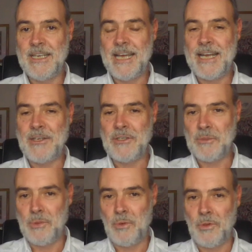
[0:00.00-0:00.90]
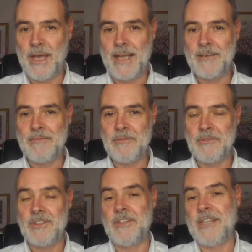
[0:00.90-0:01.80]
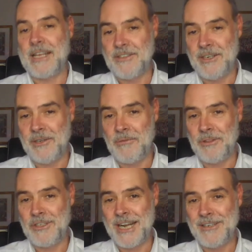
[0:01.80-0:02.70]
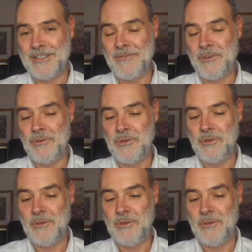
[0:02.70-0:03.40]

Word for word: and can support that because that's another one of the challenges if you